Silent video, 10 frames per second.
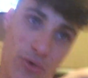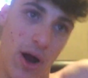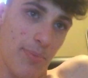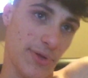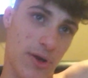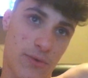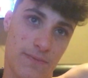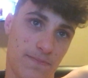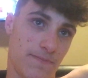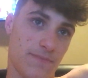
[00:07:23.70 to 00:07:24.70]

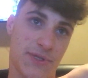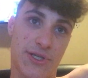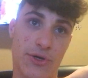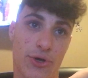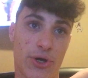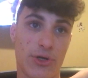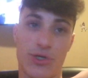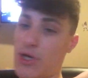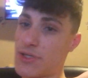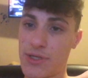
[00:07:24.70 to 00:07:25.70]
Garoppolo, still
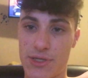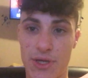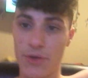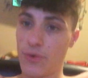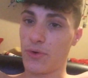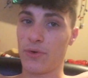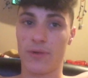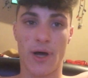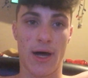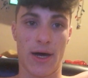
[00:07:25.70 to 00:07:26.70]
good. Justin Skule,